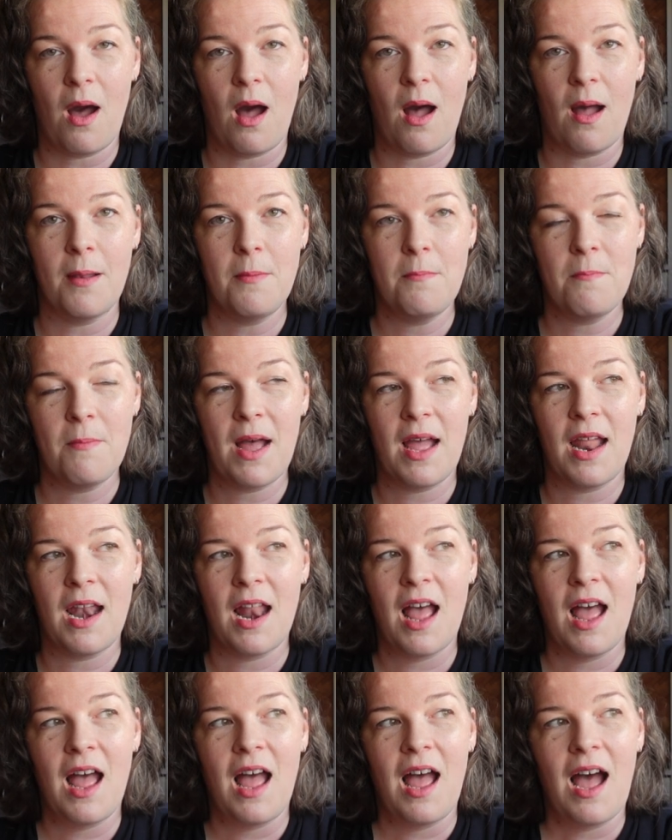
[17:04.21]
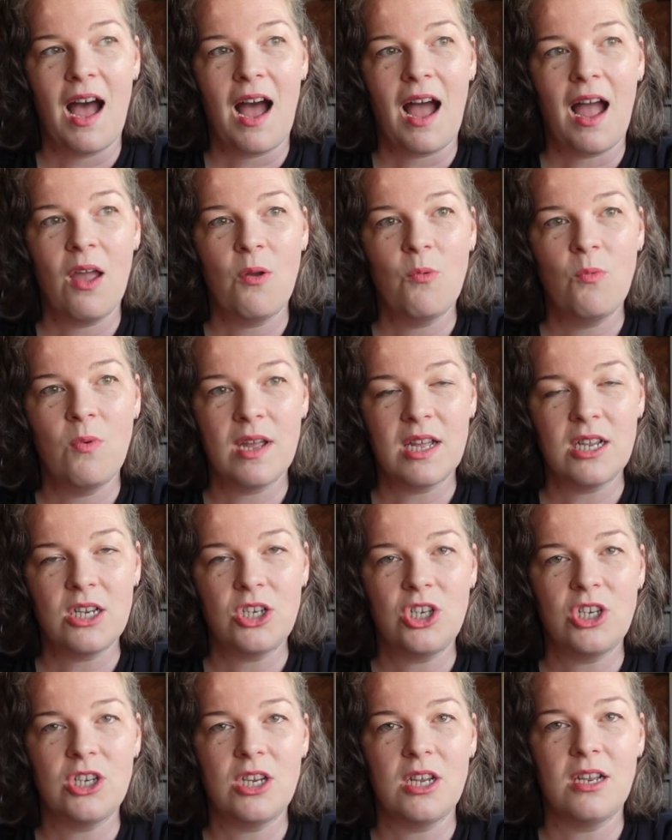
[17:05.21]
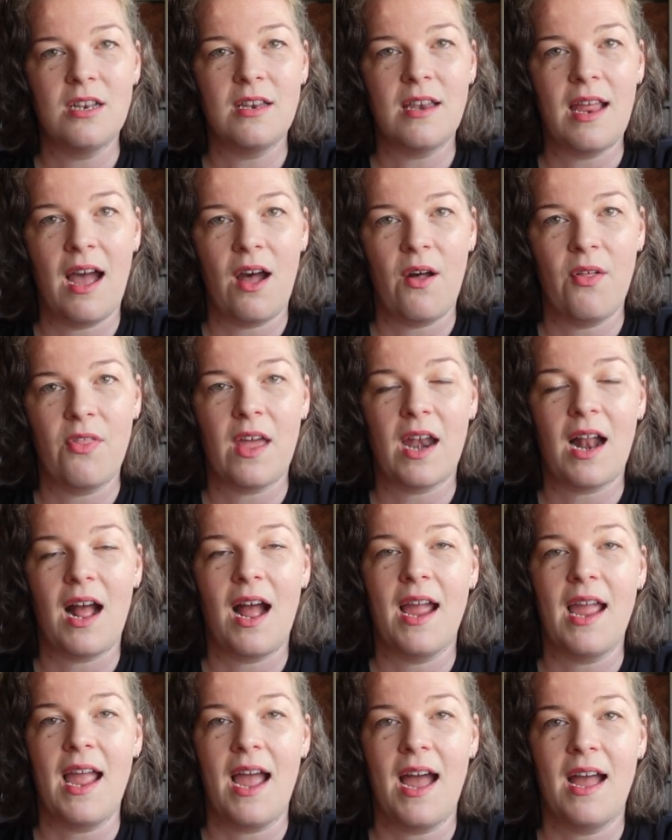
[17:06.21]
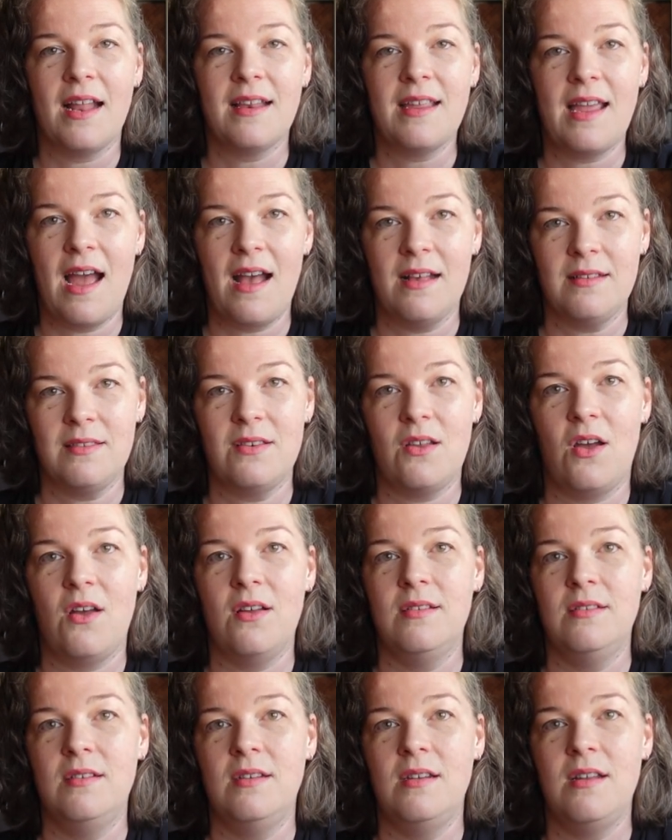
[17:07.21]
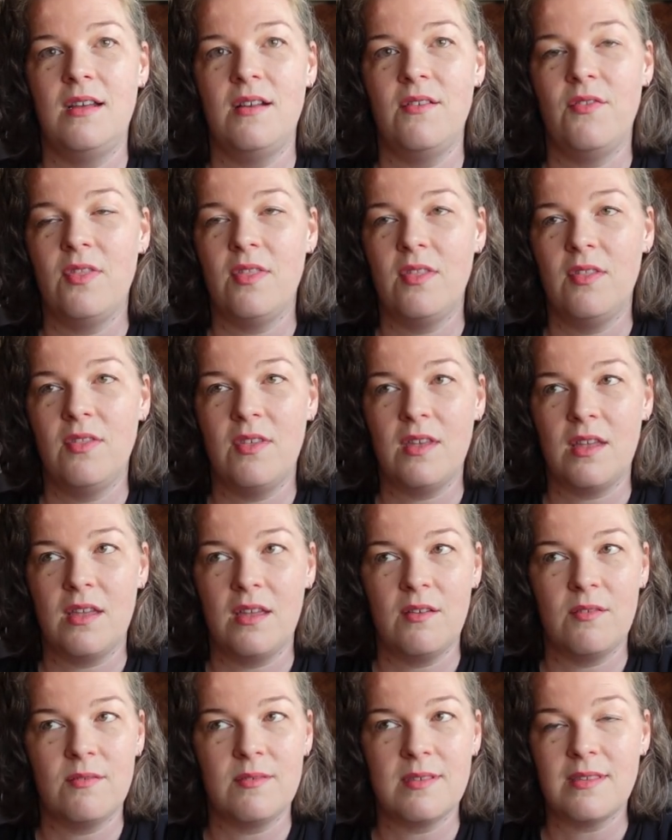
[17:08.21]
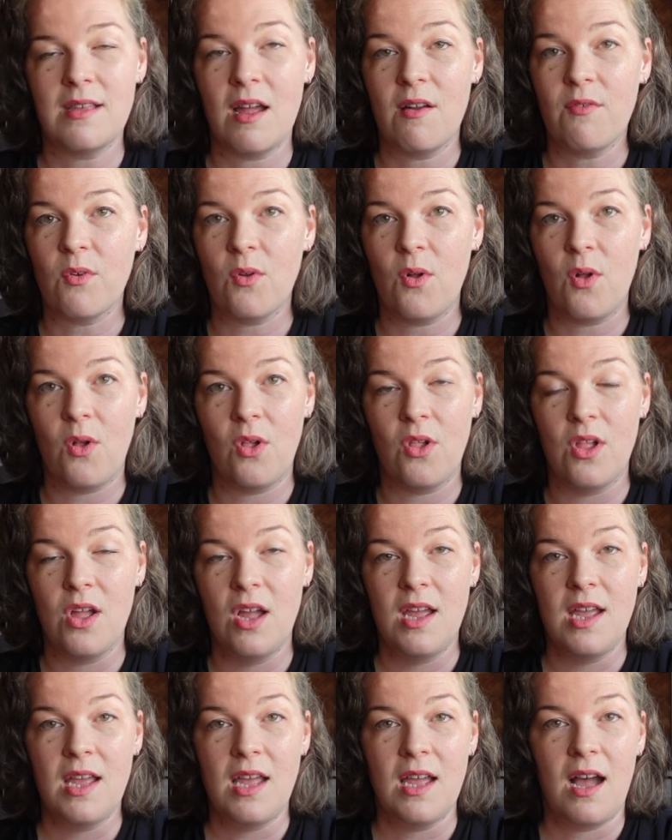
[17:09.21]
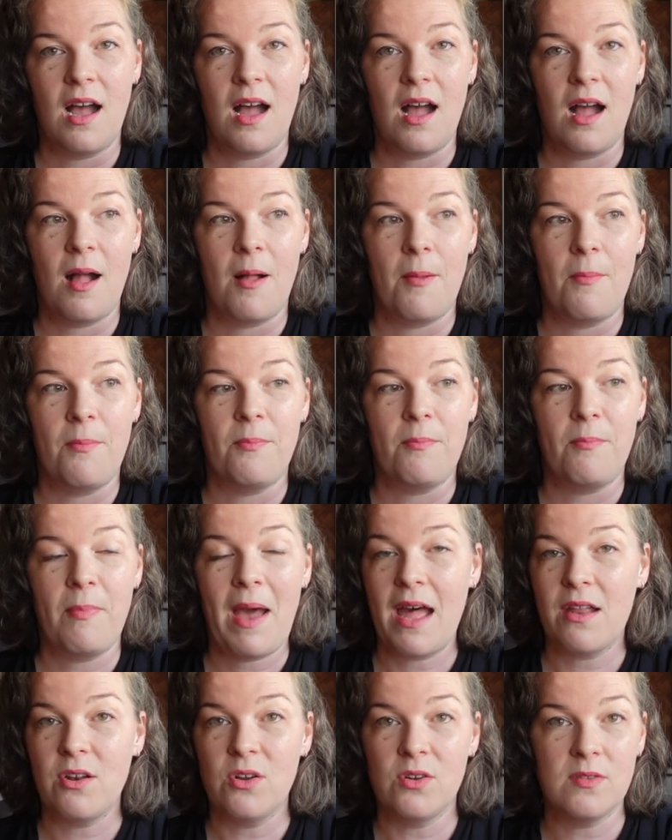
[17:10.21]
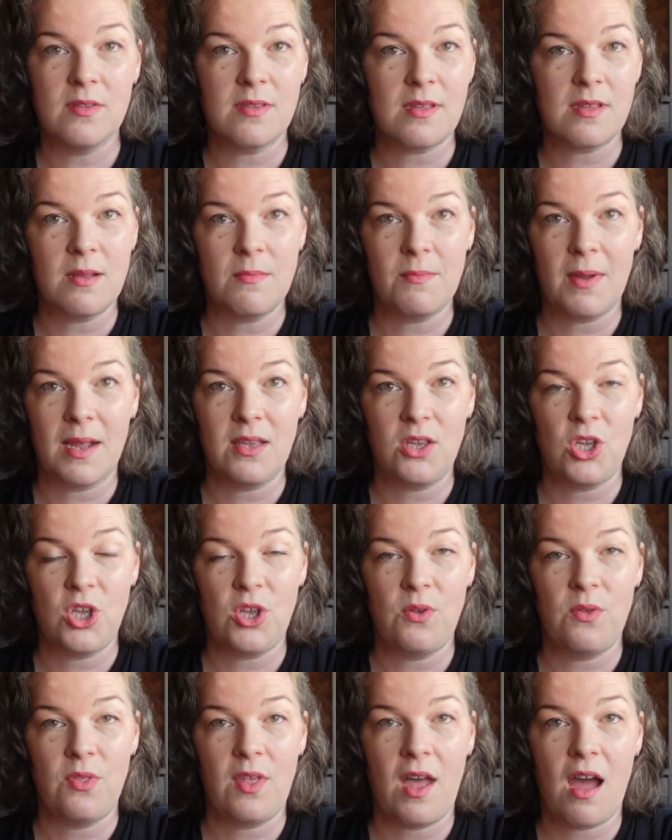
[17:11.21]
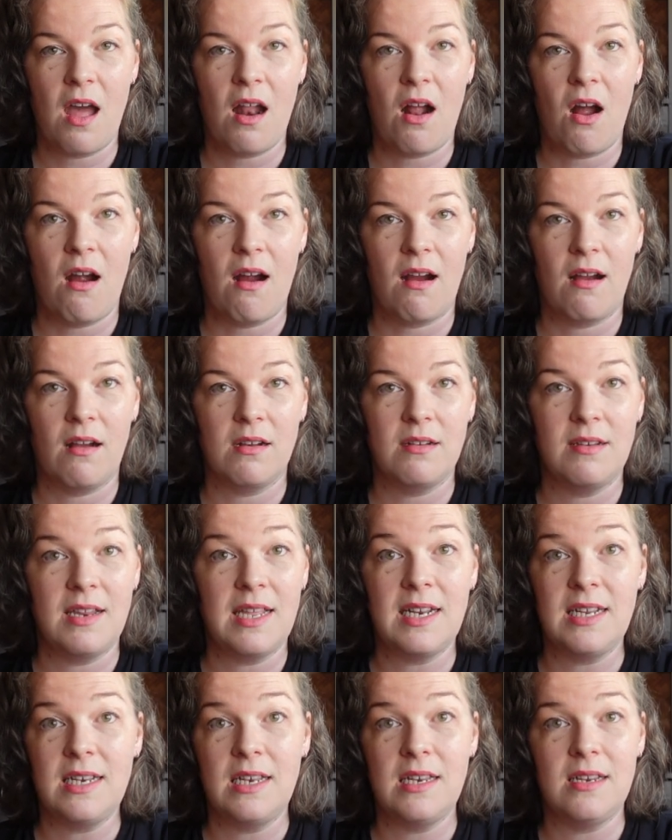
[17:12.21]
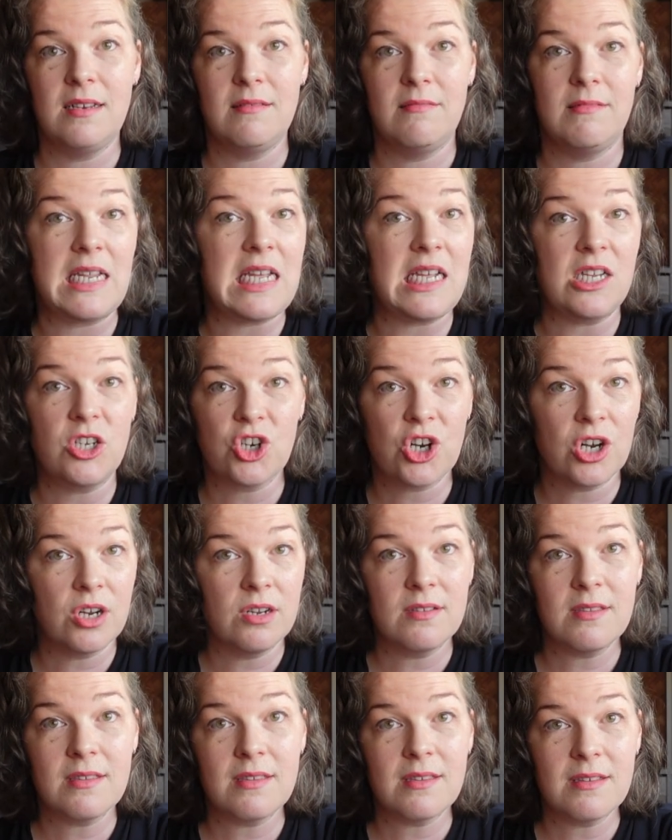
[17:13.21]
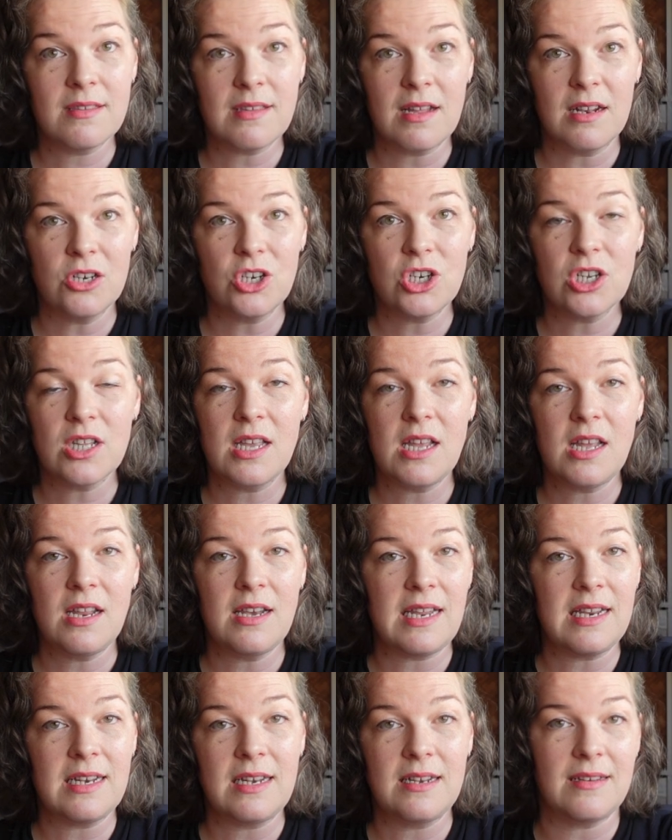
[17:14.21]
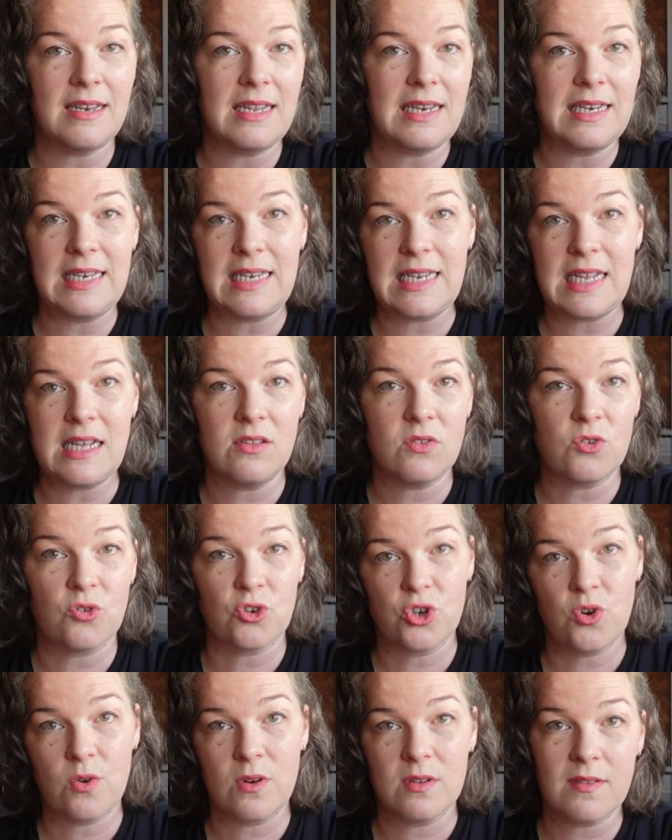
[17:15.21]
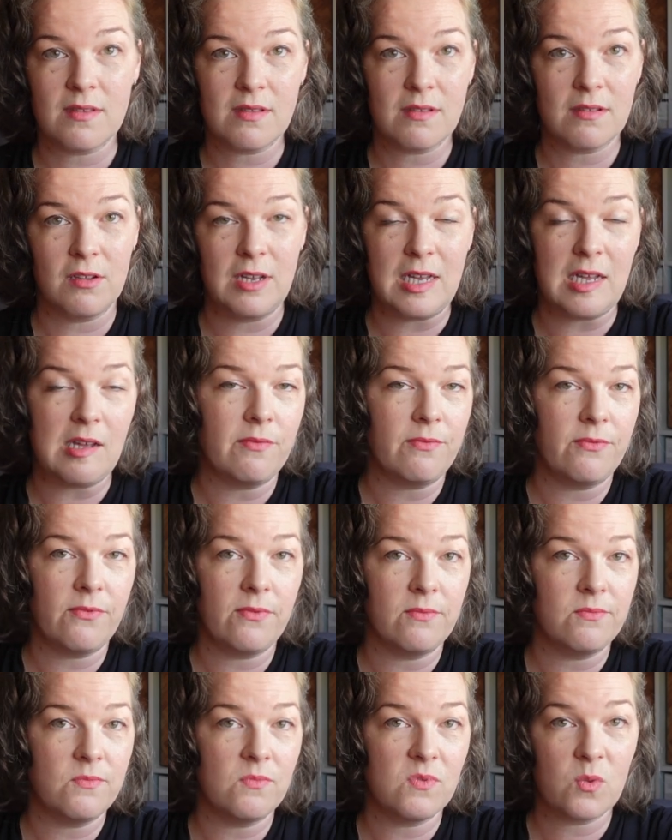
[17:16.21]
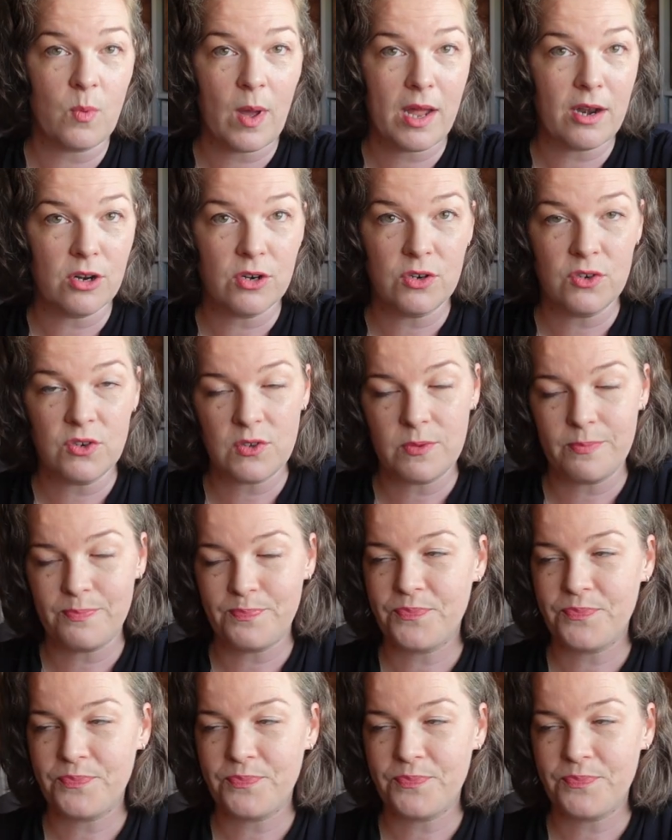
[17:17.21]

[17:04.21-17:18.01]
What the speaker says: on, but I wish now that I had cast on the several patterns in my queue that are knitted t-shirts, essentially, knitted tees or short sleeve sweaters,